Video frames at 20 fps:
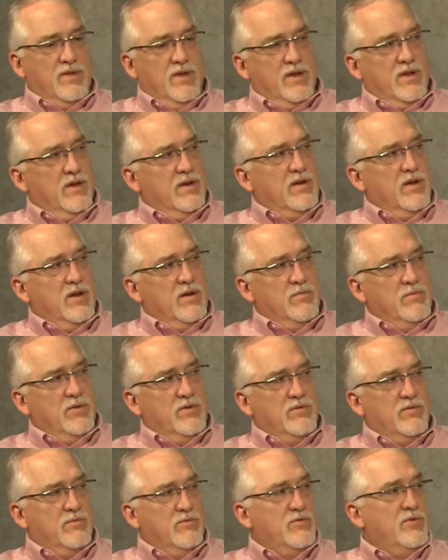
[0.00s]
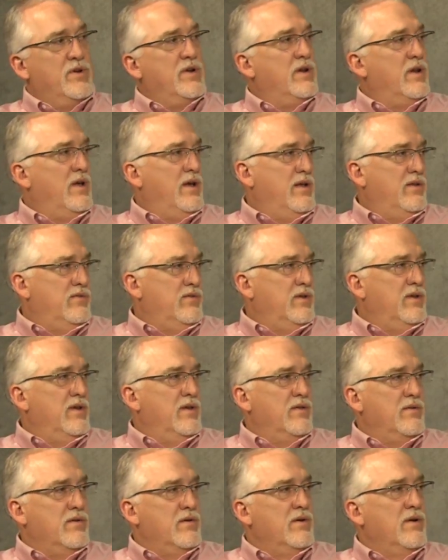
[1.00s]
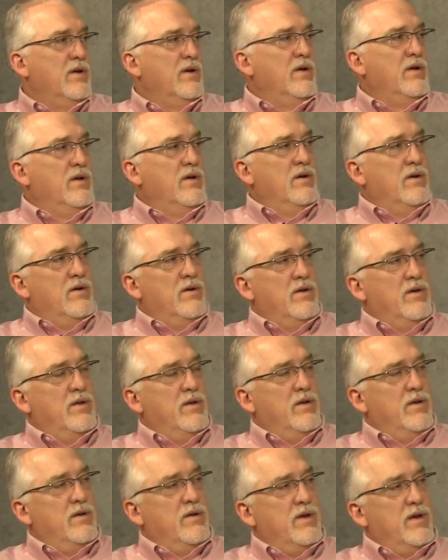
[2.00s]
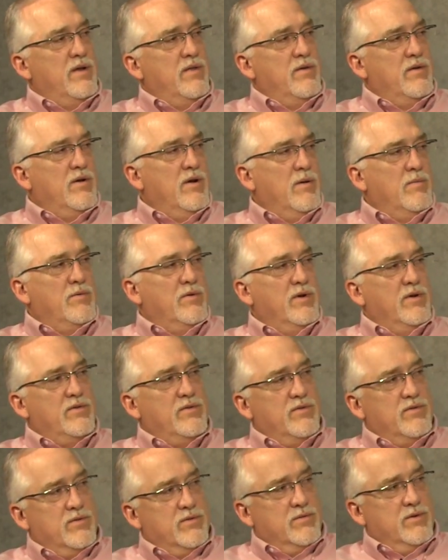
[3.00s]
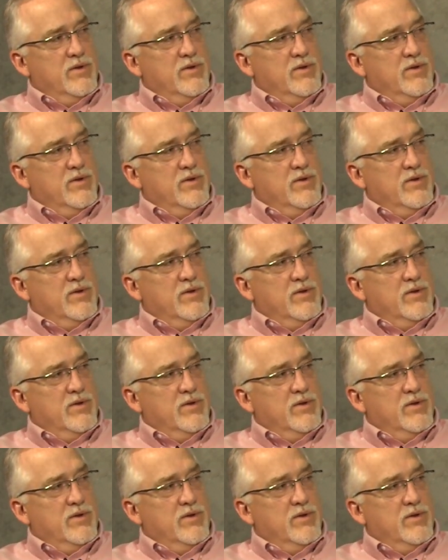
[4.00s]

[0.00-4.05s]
they can kind of put some trend lines together on how their operations are